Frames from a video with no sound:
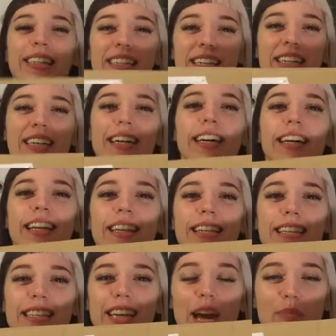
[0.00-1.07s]
Look,
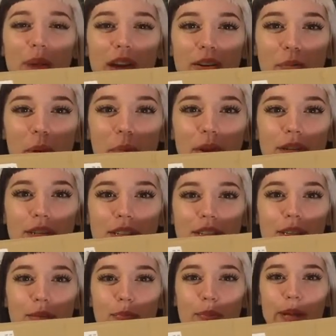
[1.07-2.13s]
this time I remembered
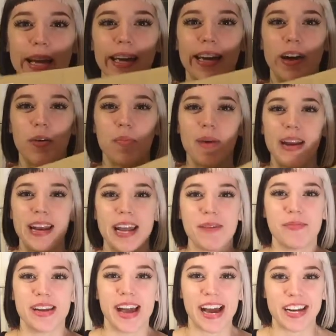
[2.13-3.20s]
to blank out my
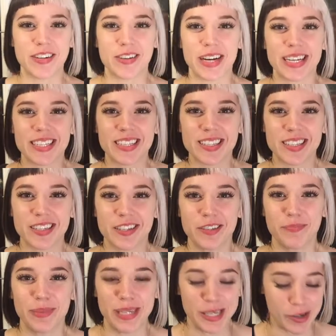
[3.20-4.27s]
name and address so
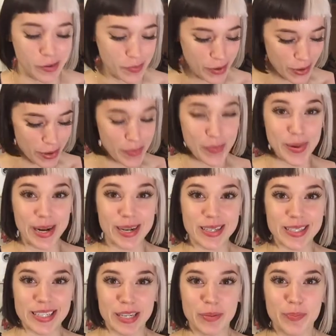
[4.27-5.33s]
there'd be no more
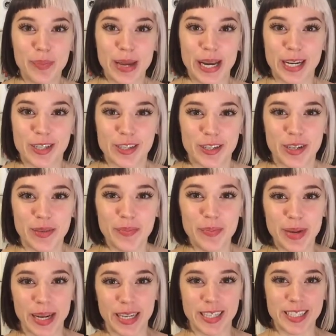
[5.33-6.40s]
embarrassing picture in
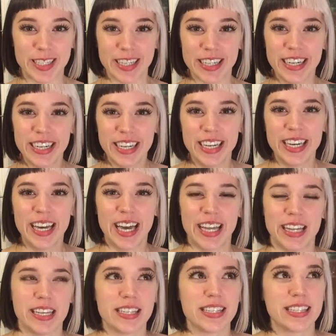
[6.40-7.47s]
picture.
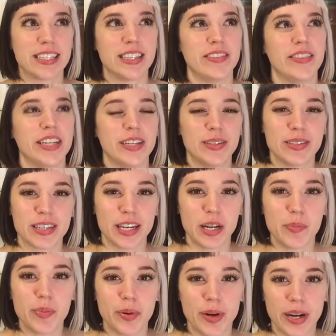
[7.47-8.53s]
Unless the video is
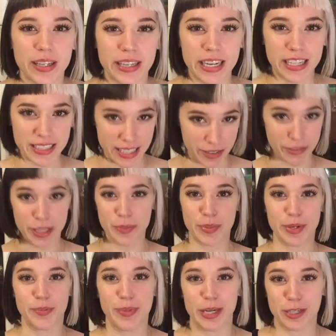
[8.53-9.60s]
getting boring, then I'll definitely
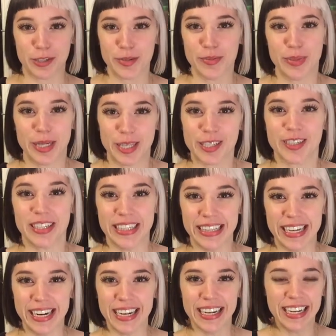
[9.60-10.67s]
put a picture in picture in
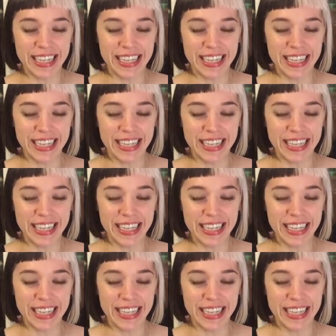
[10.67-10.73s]
there.